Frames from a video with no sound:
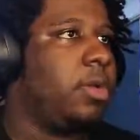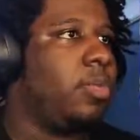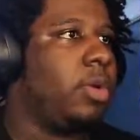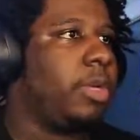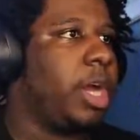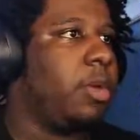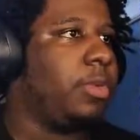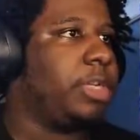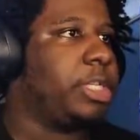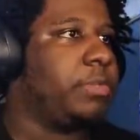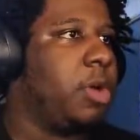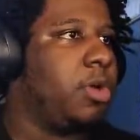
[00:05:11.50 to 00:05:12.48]
One of y'all wanted
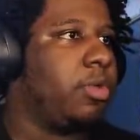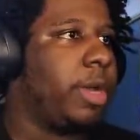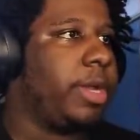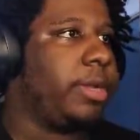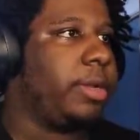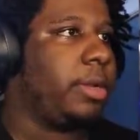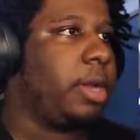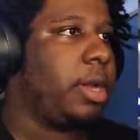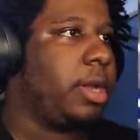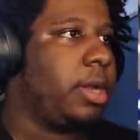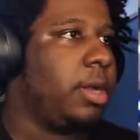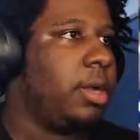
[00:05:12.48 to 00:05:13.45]
smoke, right?
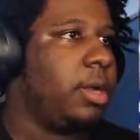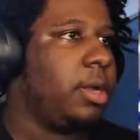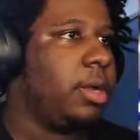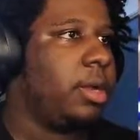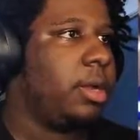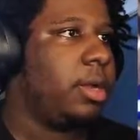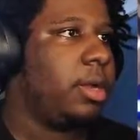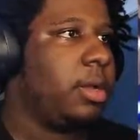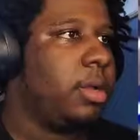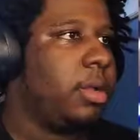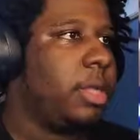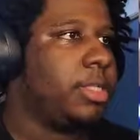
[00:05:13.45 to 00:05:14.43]
Huh?
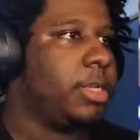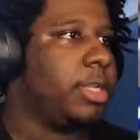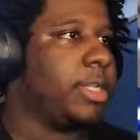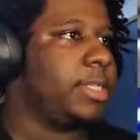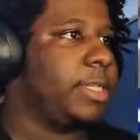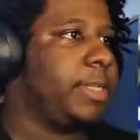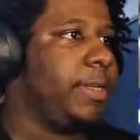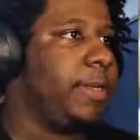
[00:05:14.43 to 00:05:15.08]
That's all I see.